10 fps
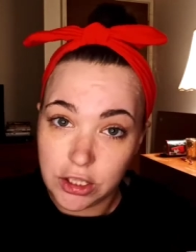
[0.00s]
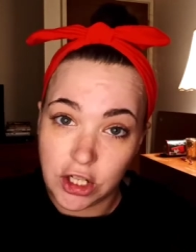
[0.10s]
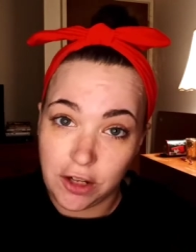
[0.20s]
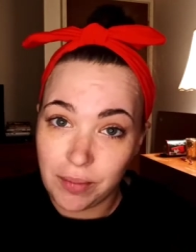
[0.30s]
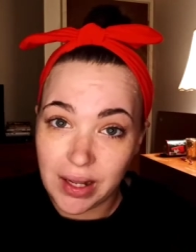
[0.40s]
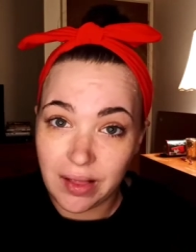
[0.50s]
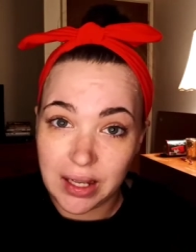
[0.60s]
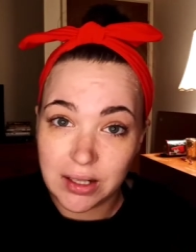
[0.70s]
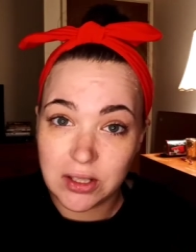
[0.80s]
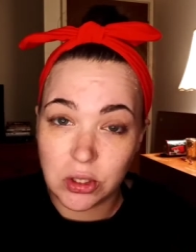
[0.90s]
shave my
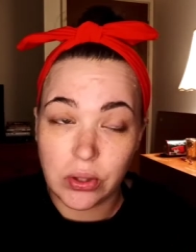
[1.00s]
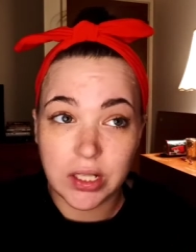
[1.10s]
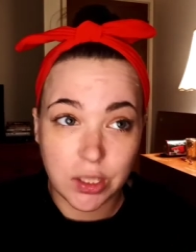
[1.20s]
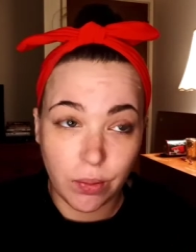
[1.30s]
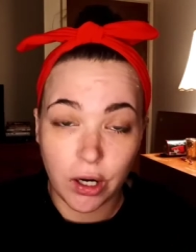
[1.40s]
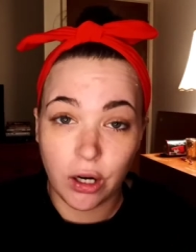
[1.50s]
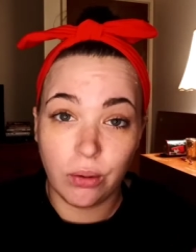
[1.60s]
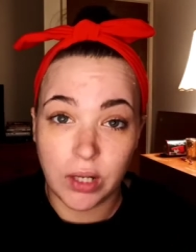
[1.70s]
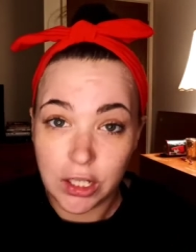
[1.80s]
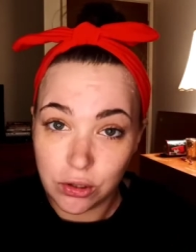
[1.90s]
legs so that tomorrow
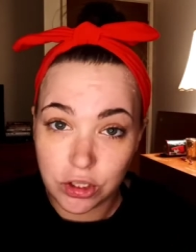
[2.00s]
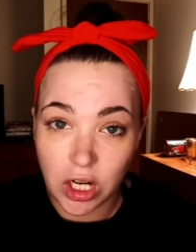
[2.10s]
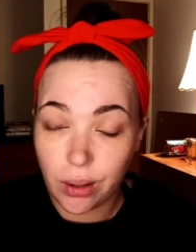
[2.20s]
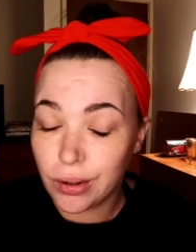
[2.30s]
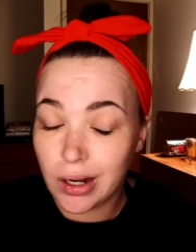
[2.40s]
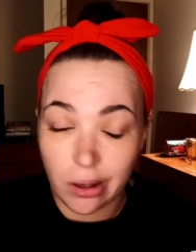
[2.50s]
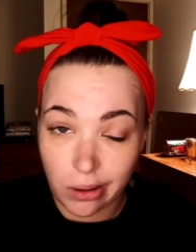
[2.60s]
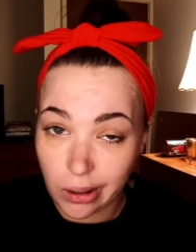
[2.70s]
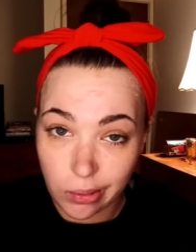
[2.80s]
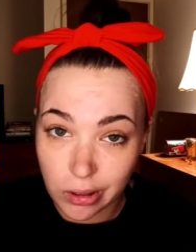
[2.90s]
when I do shower, I don't
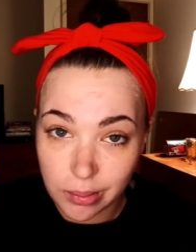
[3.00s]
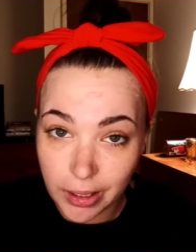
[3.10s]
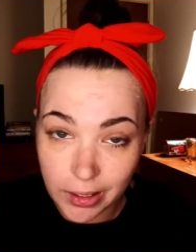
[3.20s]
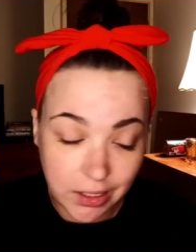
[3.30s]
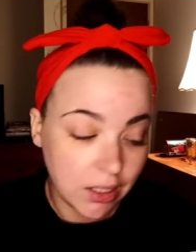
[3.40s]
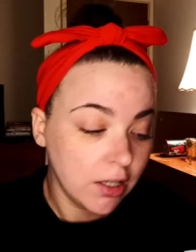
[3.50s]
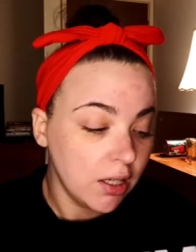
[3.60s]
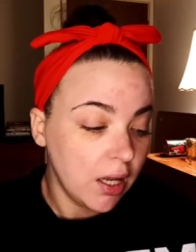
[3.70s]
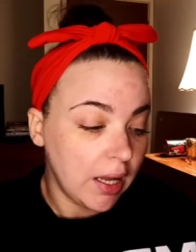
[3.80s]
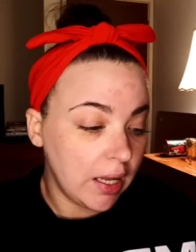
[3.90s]
gotta worry about it.
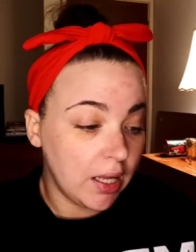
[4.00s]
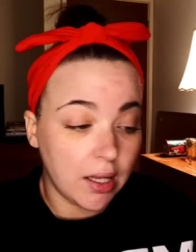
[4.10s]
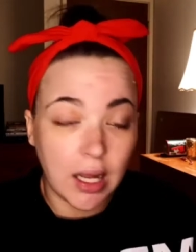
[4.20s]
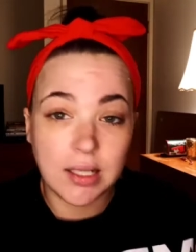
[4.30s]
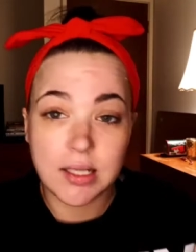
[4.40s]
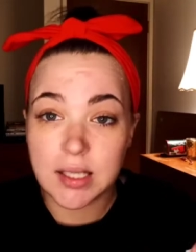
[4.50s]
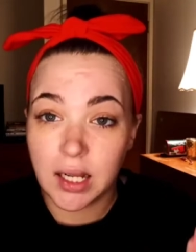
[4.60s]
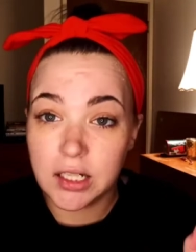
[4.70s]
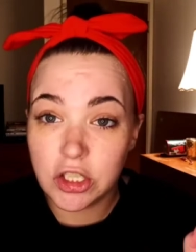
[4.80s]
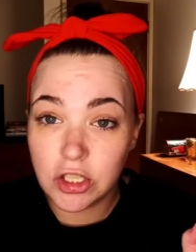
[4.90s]
And I
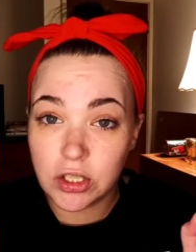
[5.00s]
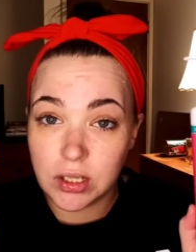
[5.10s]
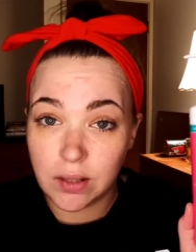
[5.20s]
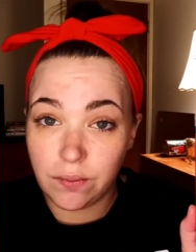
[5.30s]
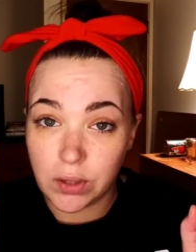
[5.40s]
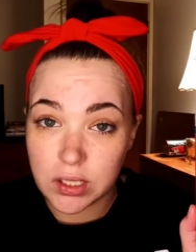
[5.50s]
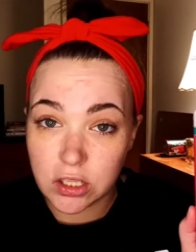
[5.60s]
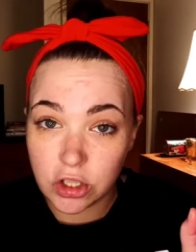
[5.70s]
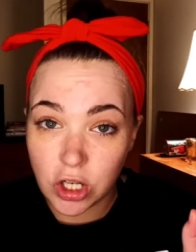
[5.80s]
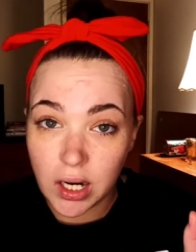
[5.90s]
decided to give this
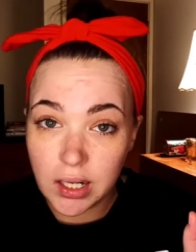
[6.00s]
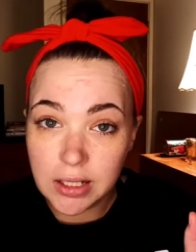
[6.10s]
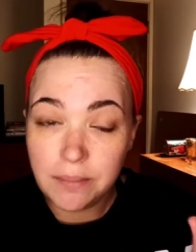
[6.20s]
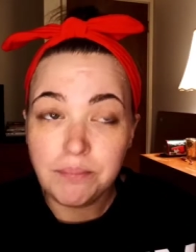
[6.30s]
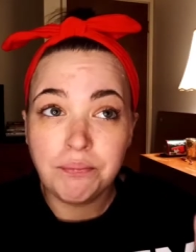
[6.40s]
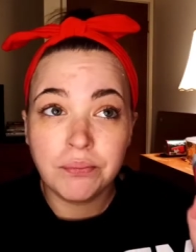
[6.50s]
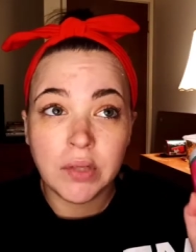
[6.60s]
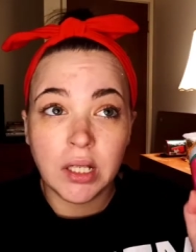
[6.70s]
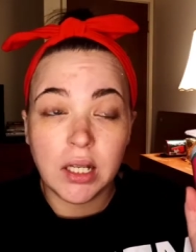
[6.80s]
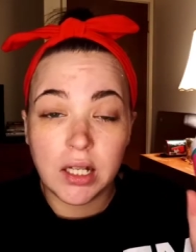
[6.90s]
a try.
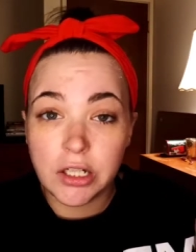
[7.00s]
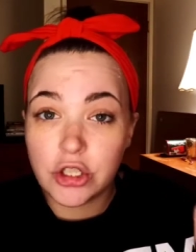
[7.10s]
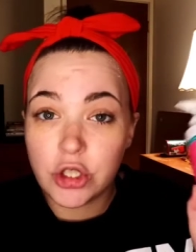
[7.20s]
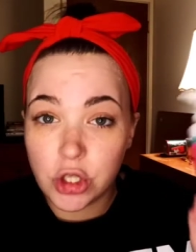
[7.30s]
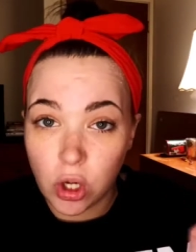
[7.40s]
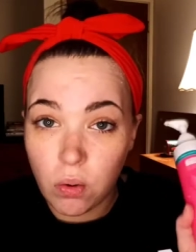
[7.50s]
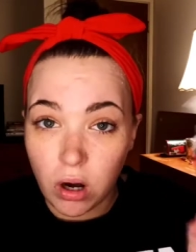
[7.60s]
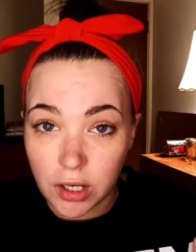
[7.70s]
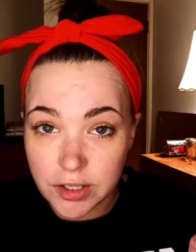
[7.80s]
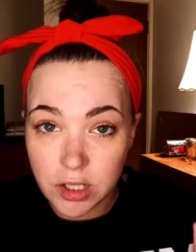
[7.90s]
It is so
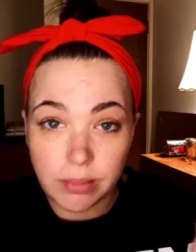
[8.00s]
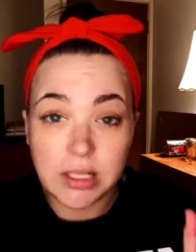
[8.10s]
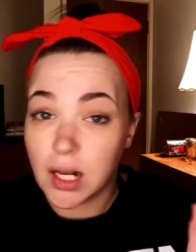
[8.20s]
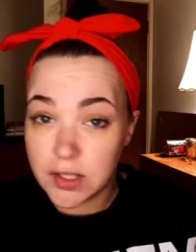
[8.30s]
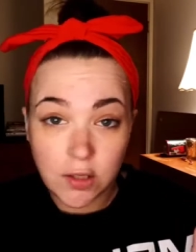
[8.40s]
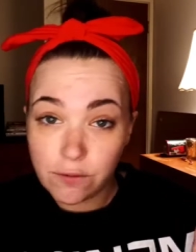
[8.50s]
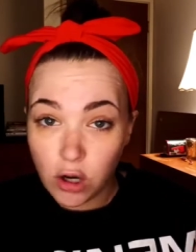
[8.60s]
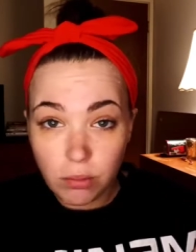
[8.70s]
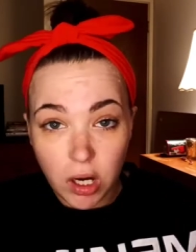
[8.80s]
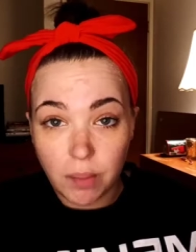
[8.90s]
awesome. It doesn't
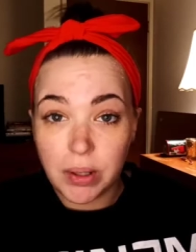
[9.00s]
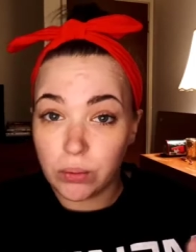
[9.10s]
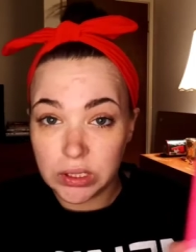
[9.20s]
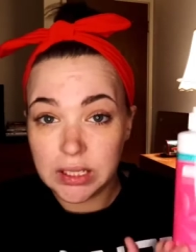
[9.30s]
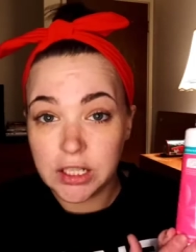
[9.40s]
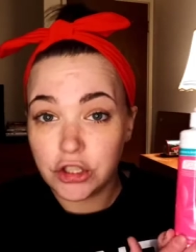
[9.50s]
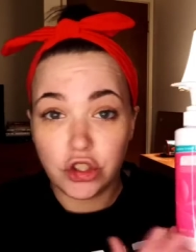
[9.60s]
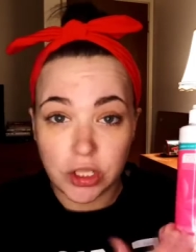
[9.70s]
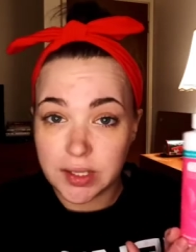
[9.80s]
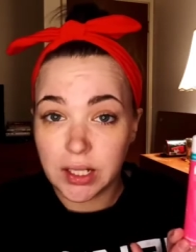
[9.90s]
foam up. It really is
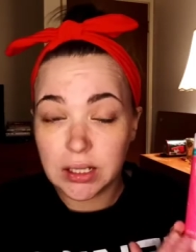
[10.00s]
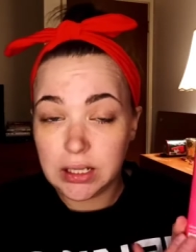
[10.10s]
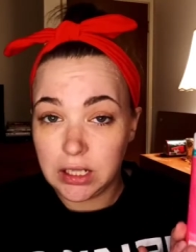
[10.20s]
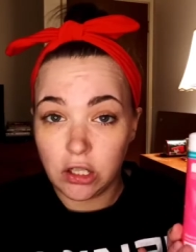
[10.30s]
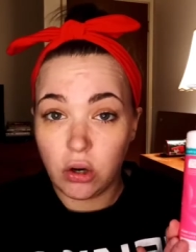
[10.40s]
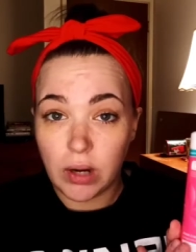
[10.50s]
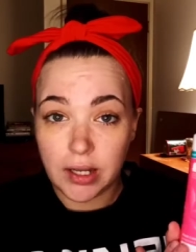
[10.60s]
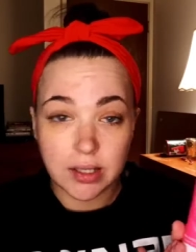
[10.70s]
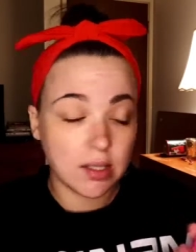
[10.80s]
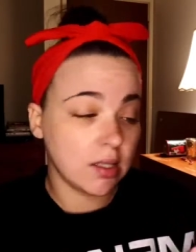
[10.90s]
just like the
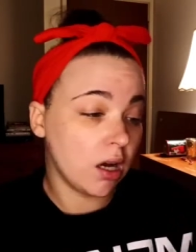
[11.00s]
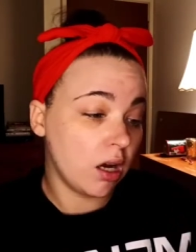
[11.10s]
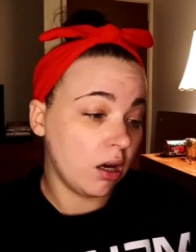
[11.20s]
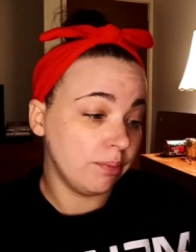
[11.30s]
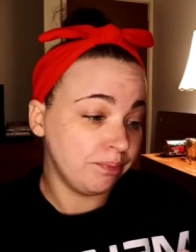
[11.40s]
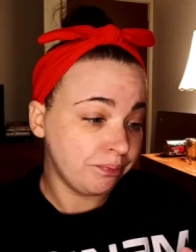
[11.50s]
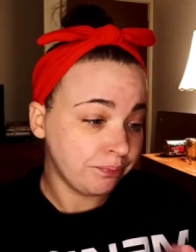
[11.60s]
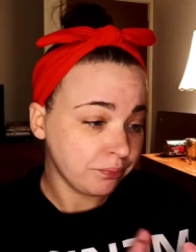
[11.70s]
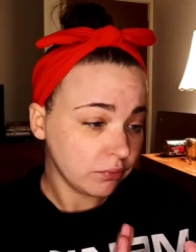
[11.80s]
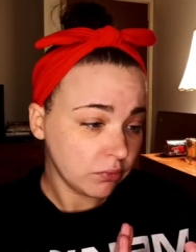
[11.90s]
EOS um,
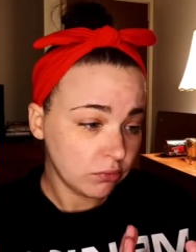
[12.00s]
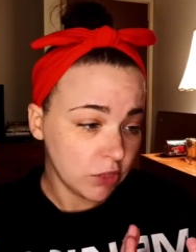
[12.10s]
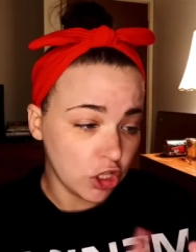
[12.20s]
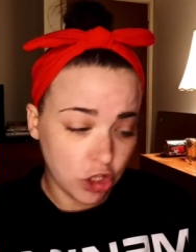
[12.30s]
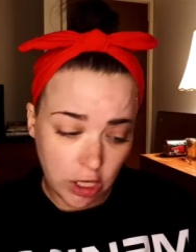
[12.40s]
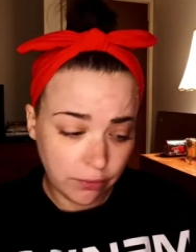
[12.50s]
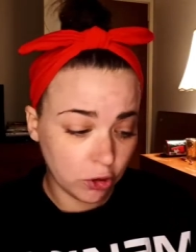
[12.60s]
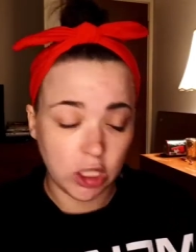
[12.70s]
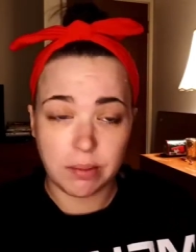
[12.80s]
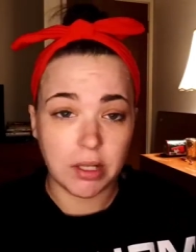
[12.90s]
shave
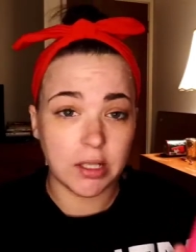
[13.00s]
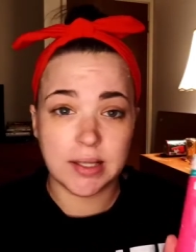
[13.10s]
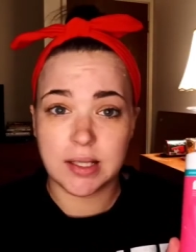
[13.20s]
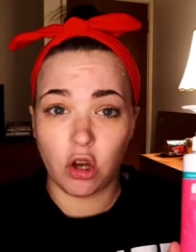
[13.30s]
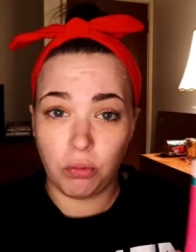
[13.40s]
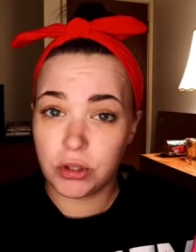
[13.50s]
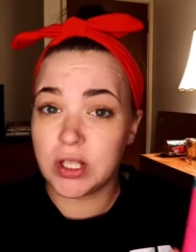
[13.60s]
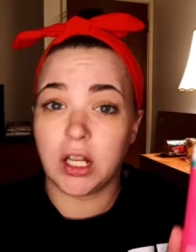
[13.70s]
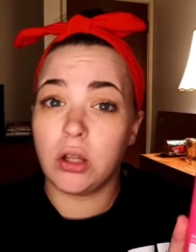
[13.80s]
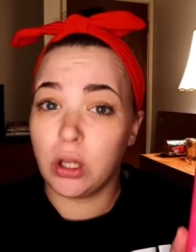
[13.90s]
cream. It's almost like a